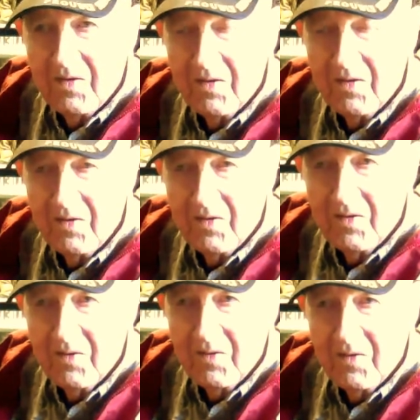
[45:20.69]

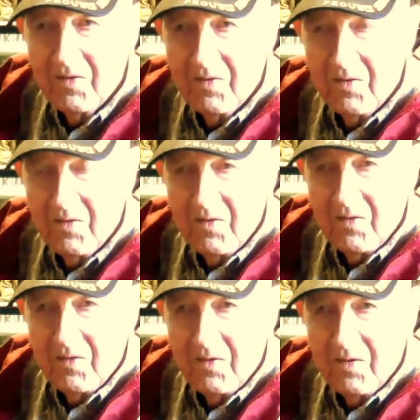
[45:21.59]
Rangers captured
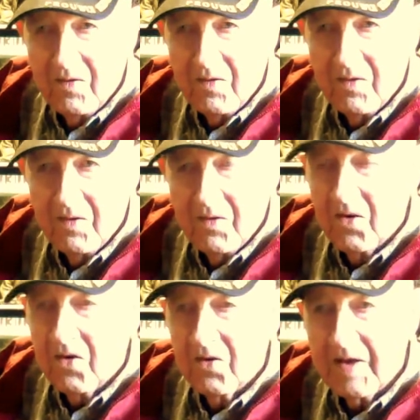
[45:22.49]

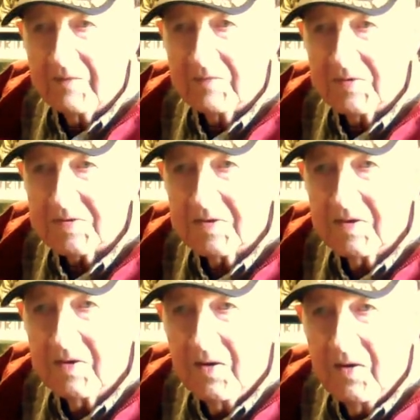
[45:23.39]
No. that- that
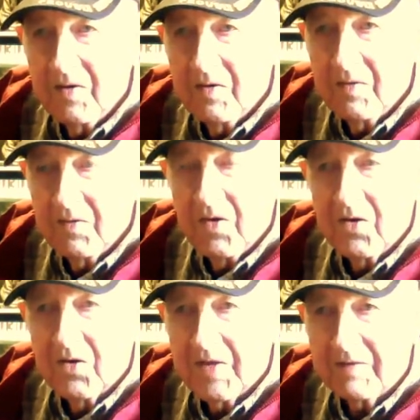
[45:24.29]
airstrip and,
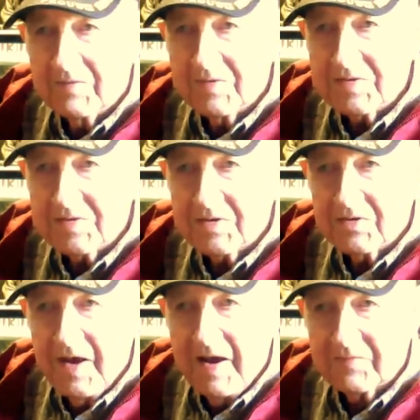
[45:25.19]
No, that was
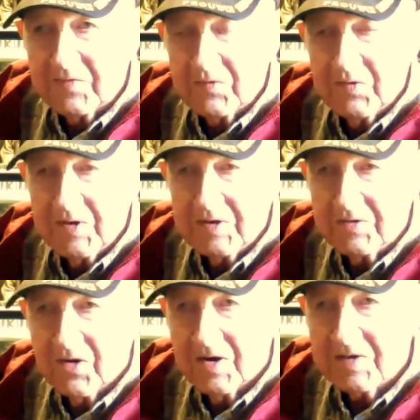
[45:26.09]
after we had
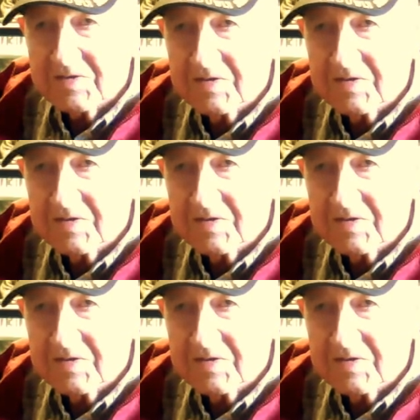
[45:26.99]
crossed.